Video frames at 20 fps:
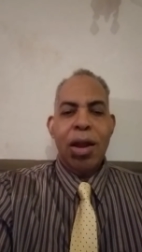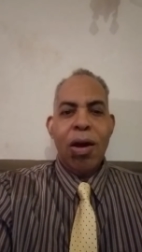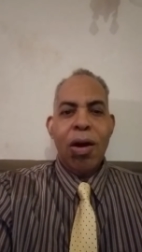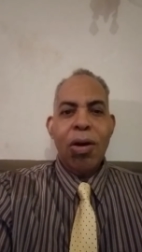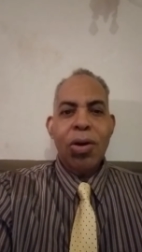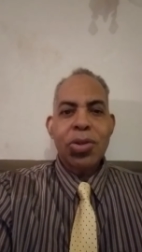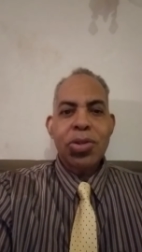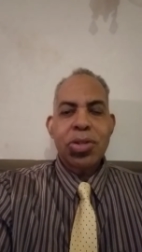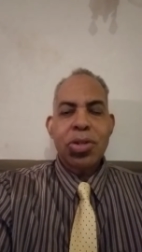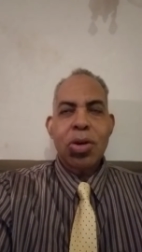
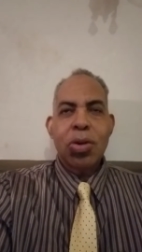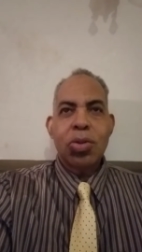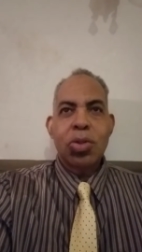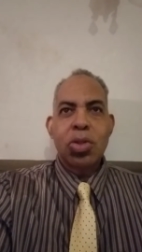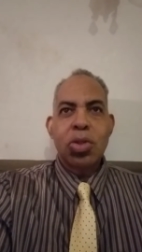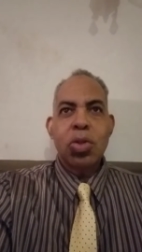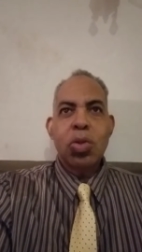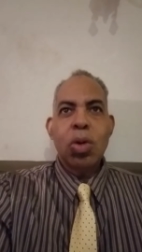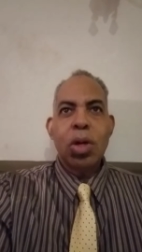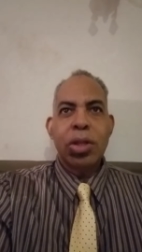also
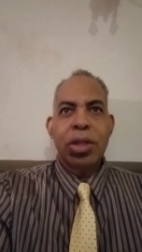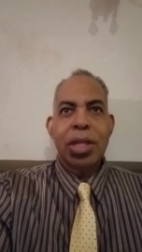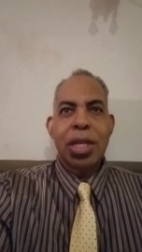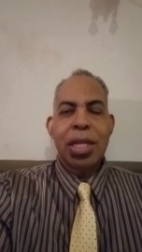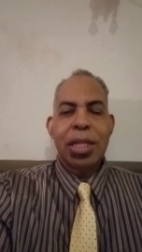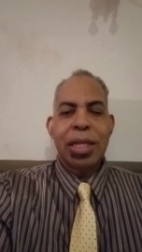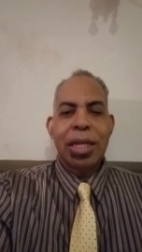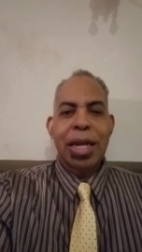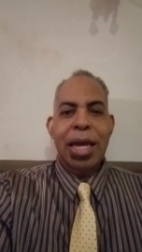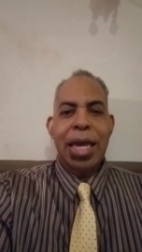too a
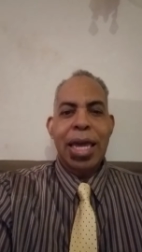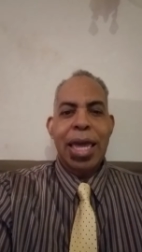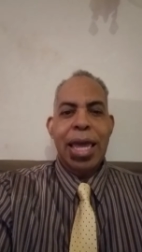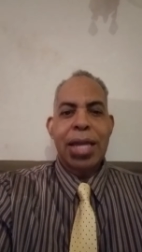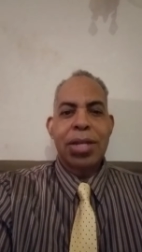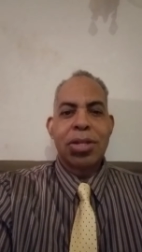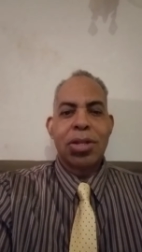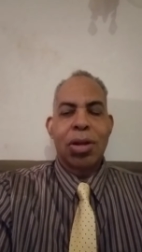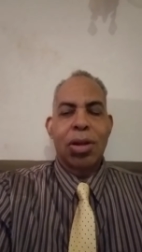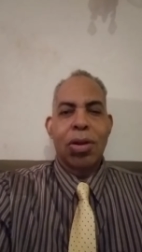thing that I
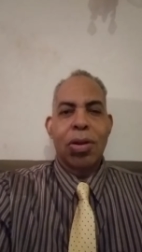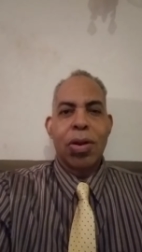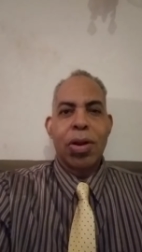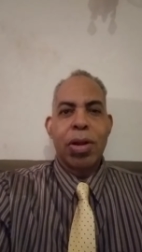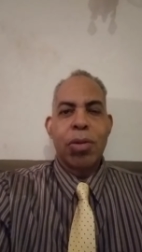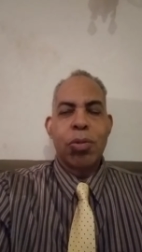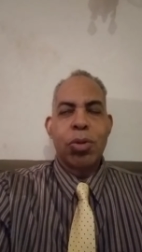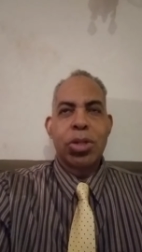had to learn,